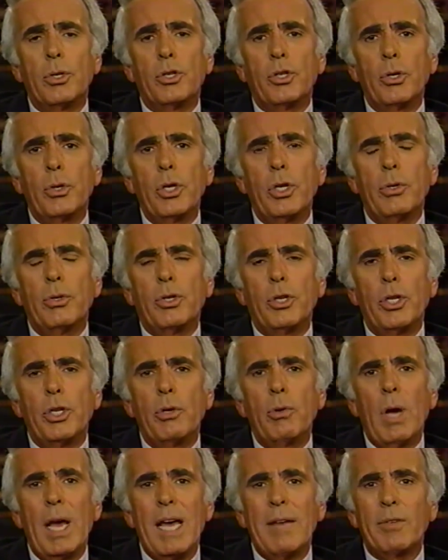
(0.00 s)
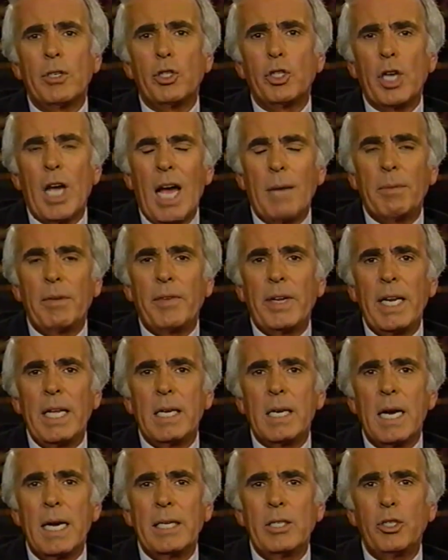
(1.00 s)
Do you have a job of any
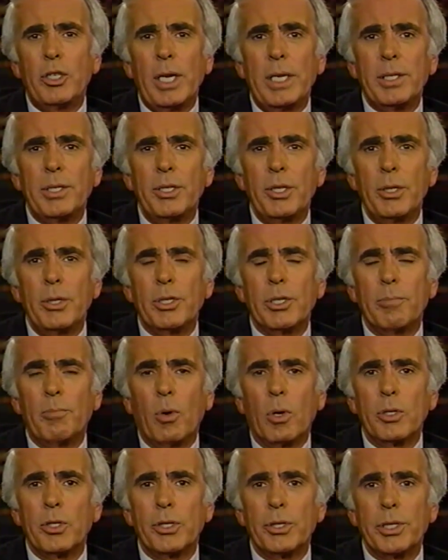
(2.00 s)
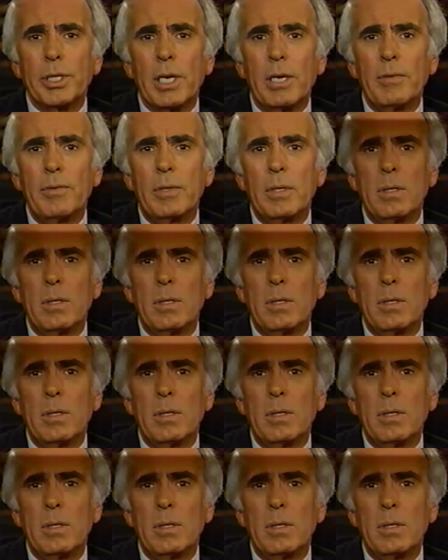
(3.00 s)
kind, Jason? Do you support yourself?